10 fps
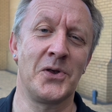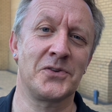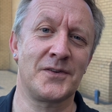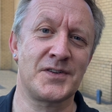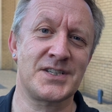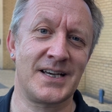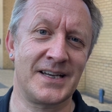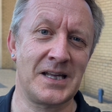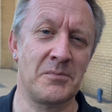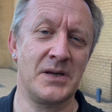not the
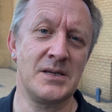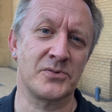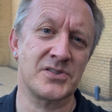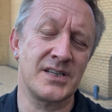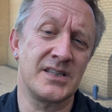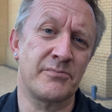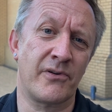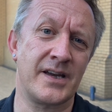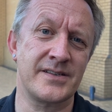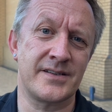facade that people see in the
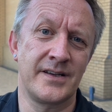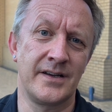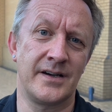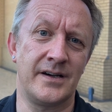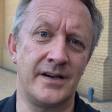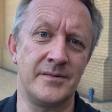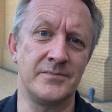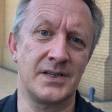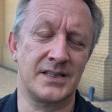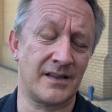press.
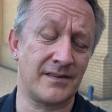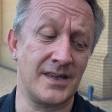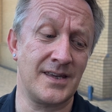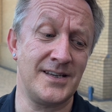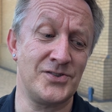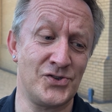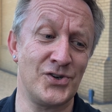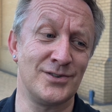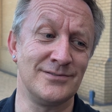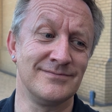And I think he's
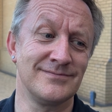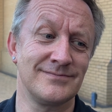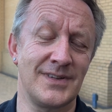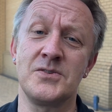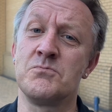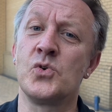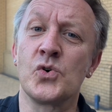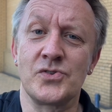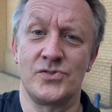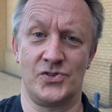
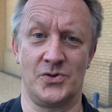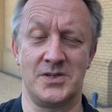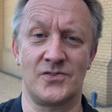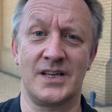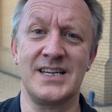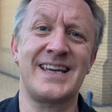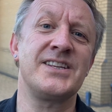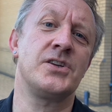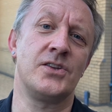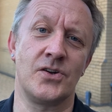more than due his release. He's
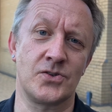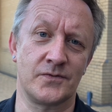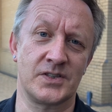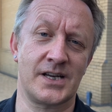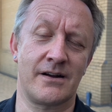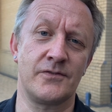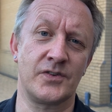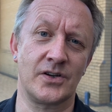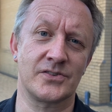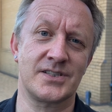18 years over Tariff, for
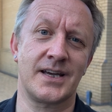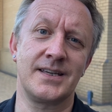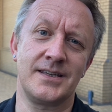God's sake.